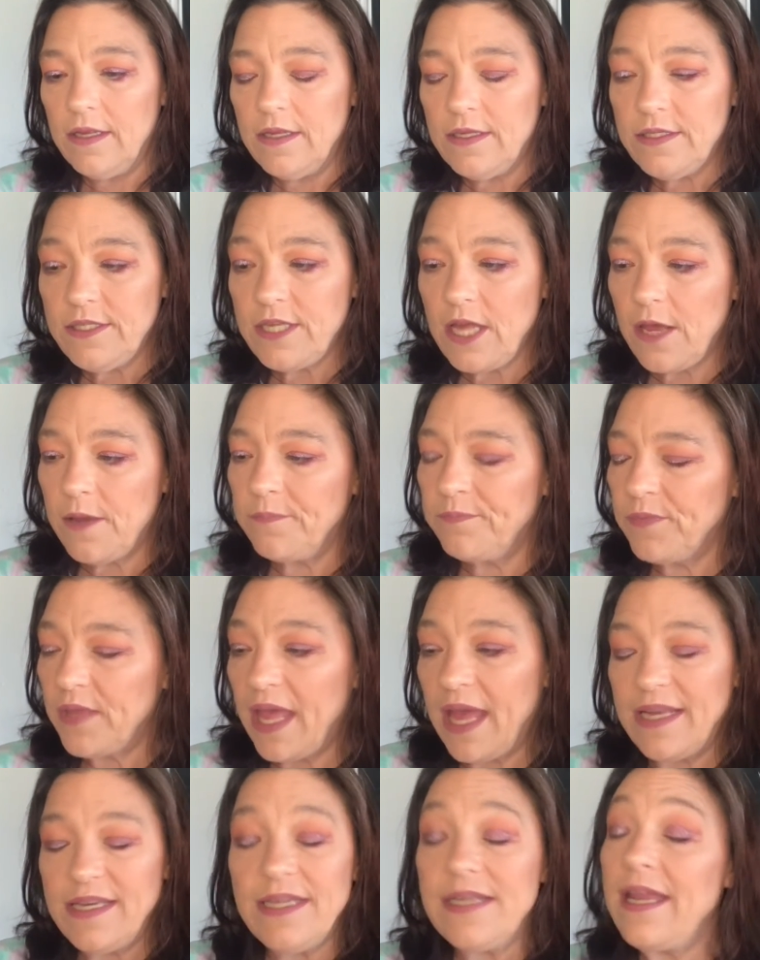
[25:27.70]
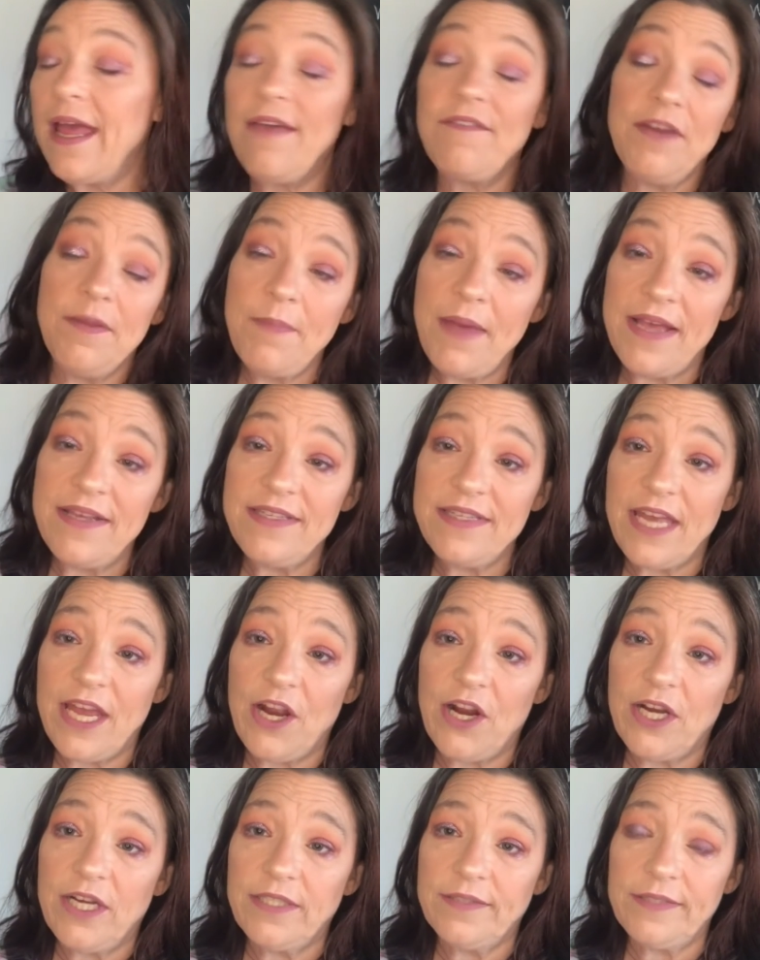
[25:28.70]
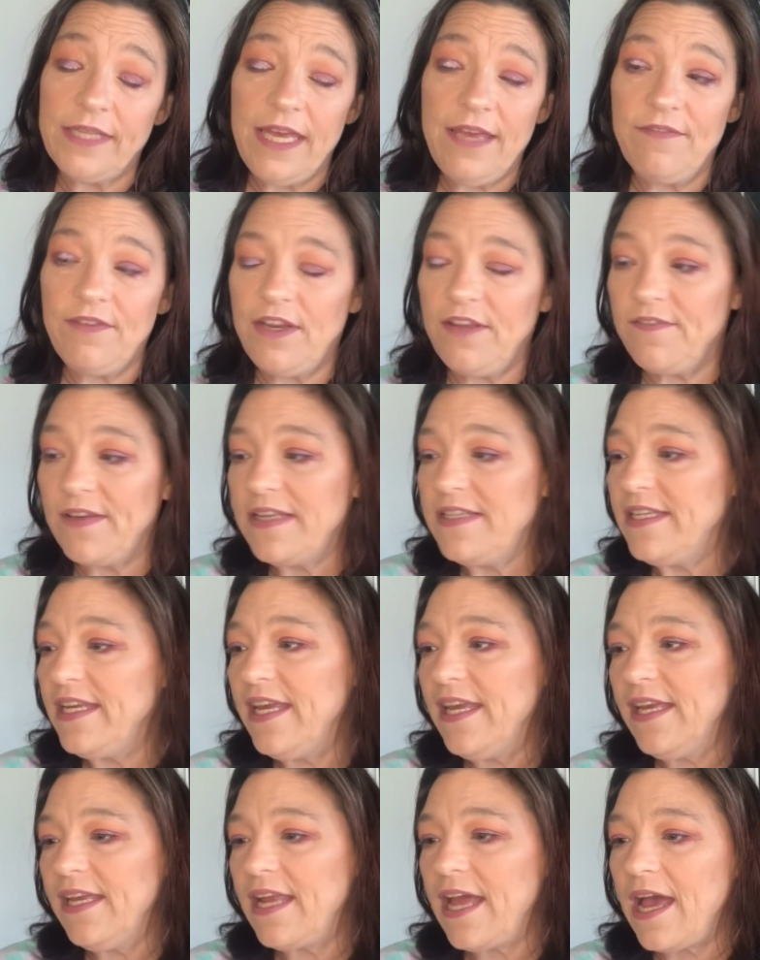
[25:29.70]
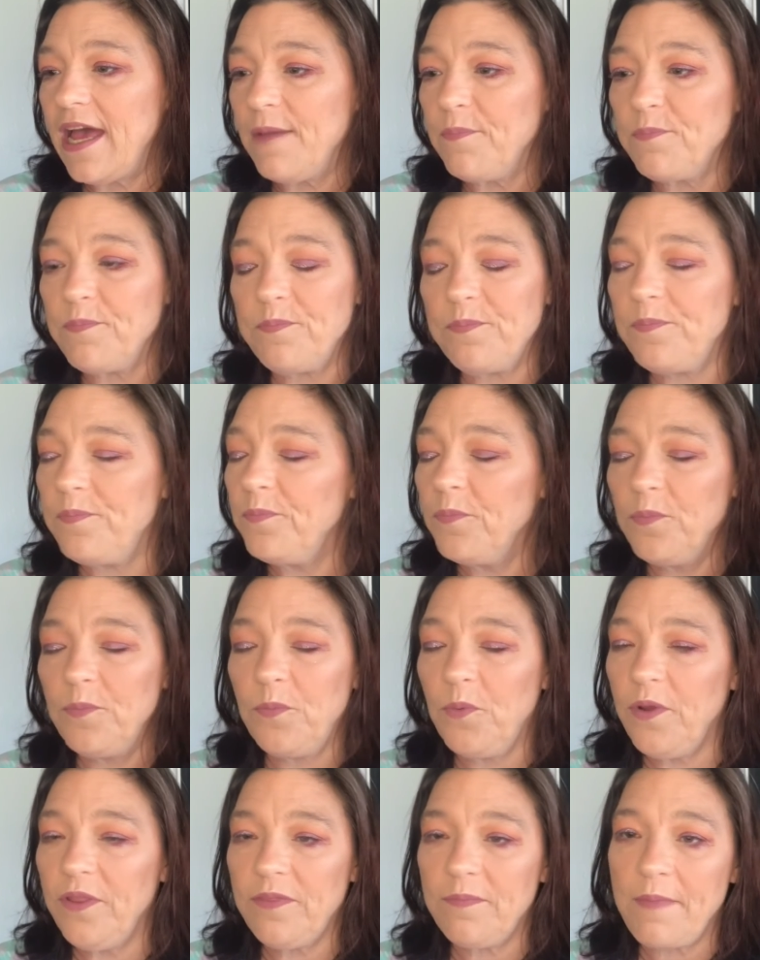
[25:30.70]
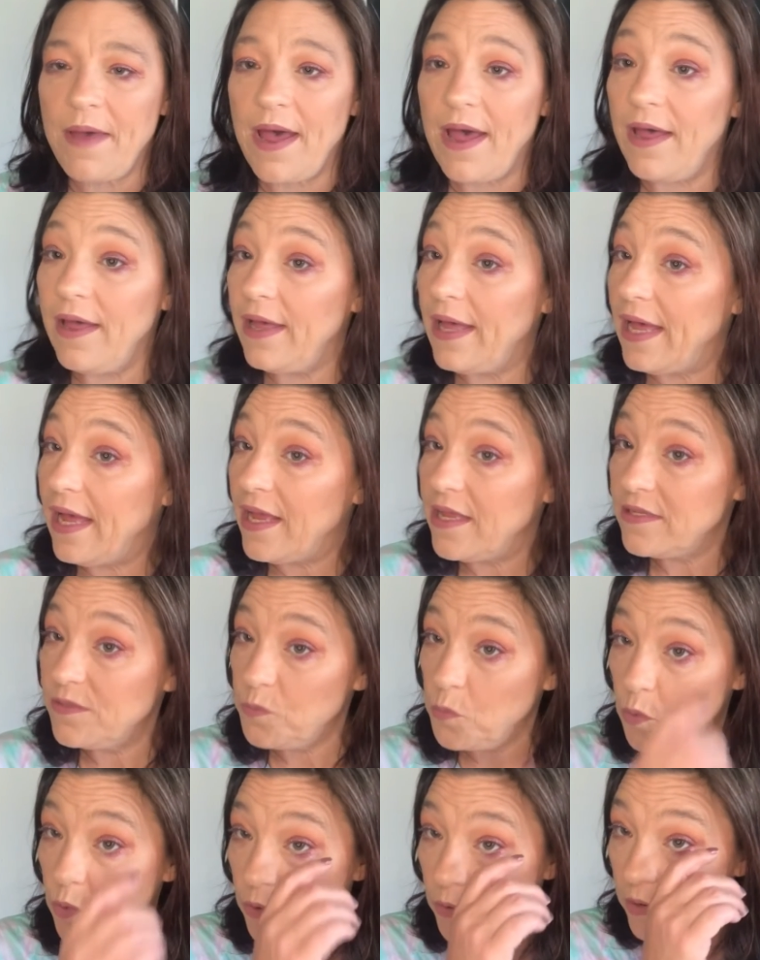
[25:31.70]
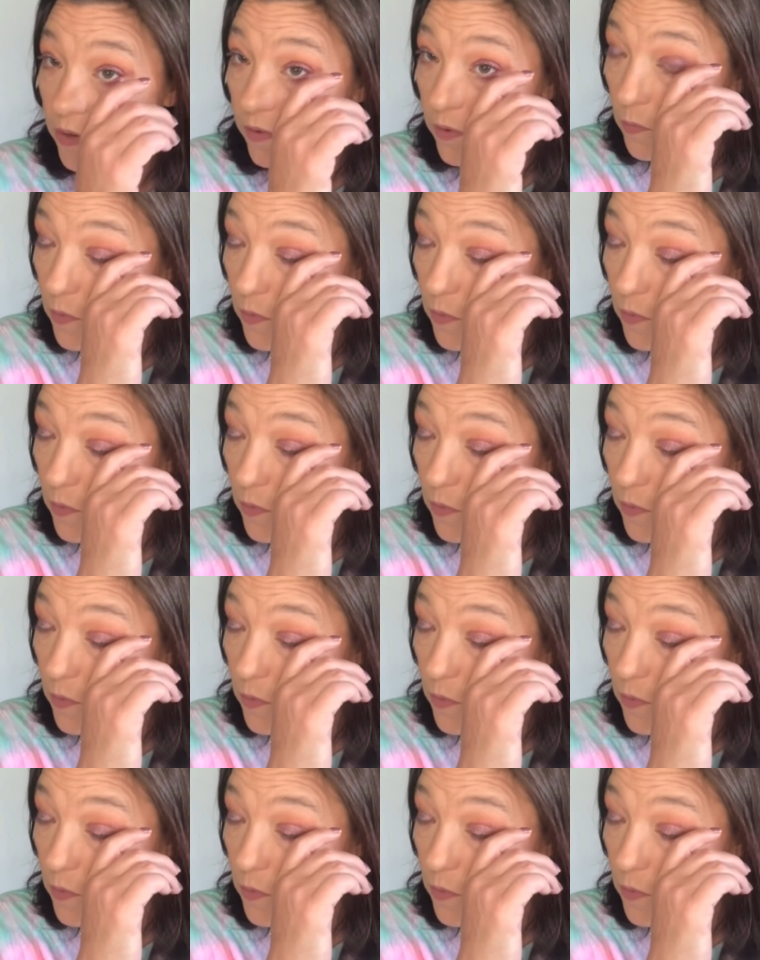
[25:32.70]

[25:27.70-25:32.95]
So, I didn't have any mascara. Even if I did, with my eyes watering the